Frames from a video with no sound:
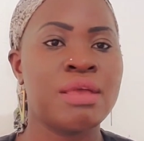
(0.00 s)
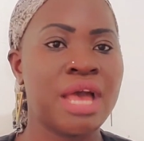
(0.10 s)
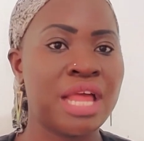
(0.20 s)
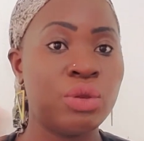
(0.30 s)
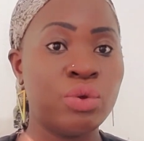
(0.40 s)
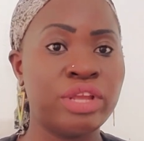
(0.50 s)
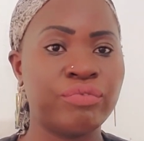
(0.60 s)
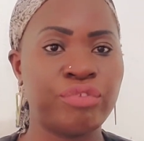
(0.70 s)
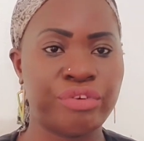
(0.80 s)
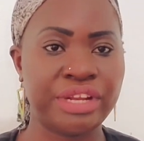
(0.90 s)
look
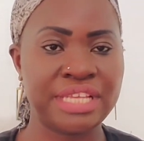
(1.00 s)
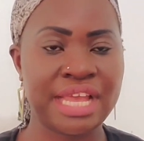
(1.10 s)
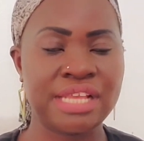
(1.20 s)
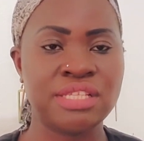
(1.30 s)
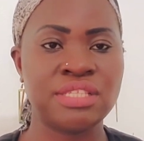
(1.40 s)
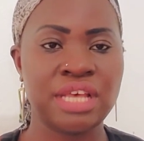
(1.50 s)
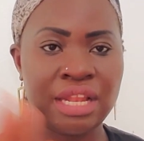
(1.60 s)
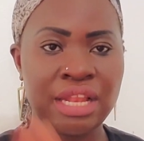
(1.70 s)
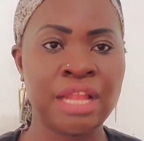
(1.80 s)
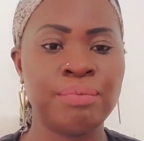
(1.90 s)
for it, guys.
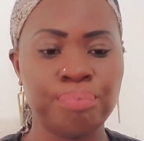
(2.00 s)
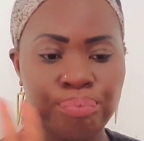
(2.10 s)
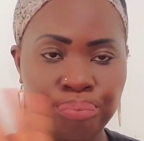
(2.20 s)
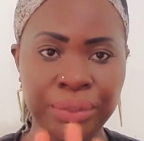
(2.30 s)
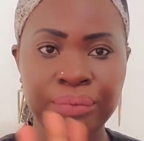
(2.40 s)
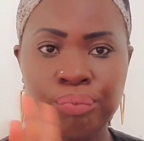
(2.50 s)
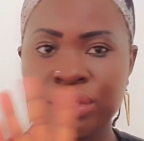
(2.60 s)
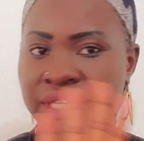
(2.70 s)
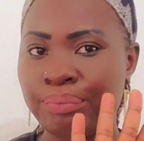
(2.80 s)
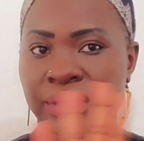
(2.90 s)
I'll
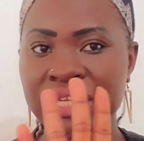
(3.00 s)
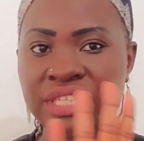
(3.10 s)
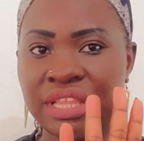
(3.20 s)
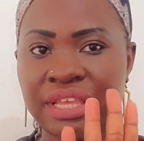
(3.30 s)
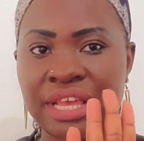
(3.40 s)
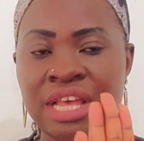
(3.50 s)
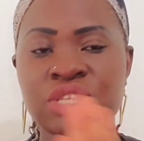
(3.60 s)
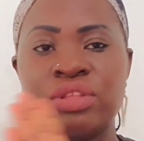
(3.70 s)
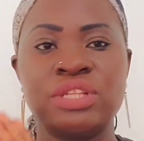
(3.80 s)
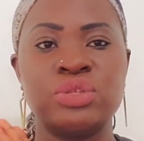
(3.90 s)
put a picture there
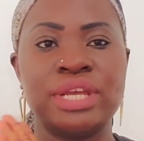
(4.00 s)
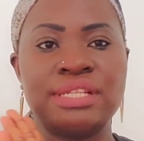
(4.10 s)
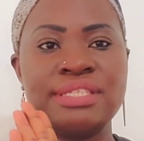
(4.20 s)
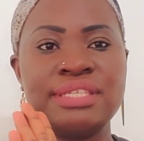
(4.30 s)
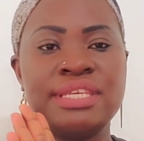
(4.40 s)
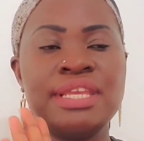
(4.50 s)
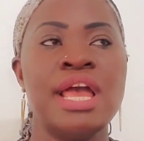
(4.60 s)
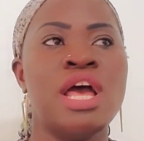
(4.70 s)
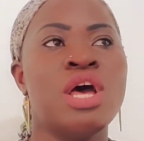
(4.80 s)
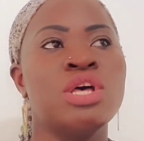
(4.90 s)
so that you can see.
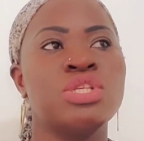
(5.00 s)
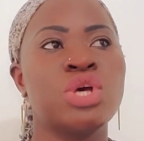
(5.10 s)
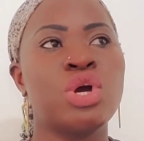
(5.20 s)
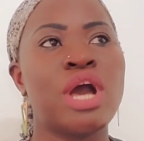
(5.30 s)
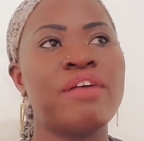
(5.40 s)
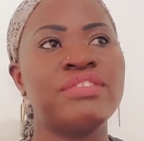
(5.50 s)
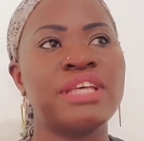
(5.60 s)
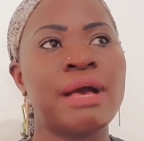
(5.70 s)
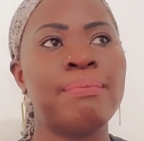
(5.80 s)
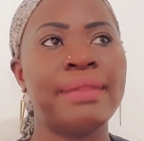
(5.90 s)
So after
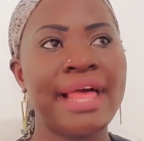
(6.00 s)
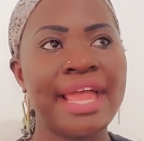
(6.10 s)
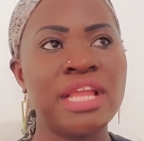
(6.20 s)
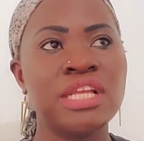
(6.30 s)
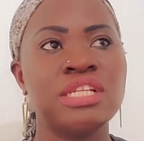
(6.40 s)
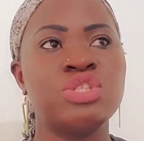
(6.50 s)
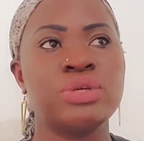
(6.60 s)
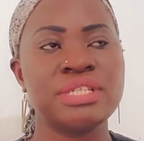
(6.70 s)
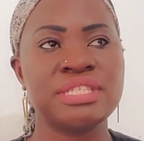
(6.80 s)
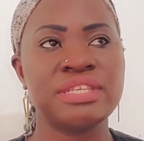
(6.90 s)
applying in
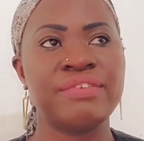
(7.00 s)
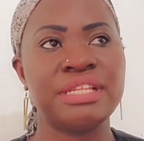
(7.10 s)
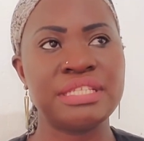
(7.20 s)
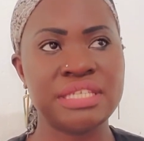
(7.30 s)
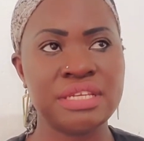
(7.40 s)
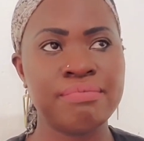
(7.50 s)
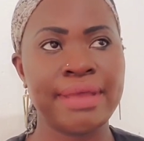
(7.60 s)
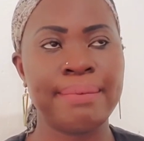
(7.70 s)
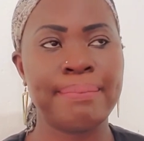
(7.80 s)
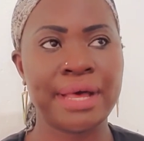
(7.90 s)
2017
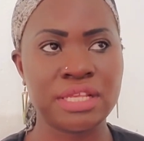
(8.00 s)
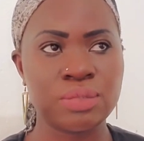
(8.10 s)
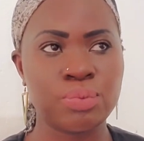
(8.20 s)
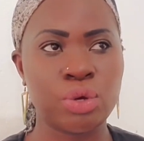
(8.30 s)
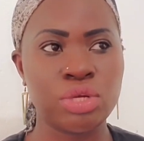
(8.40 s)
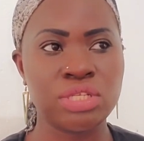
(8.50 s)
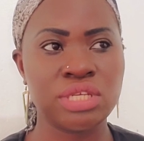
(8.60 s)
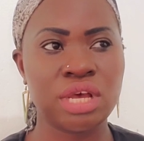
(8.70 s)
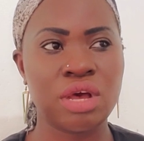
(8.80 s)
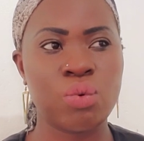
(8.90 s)
my passport,
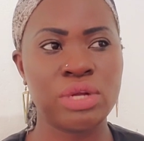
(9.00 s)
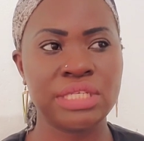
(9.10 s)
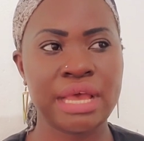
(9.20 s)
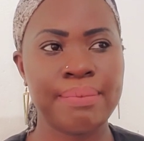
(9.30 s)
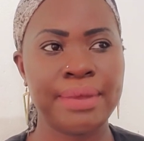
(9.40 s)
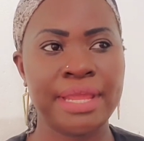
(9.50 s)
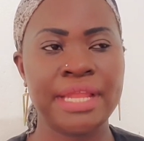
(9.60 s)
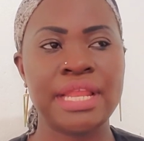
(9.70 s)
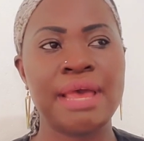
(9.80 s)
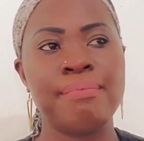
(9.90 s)
what happened? I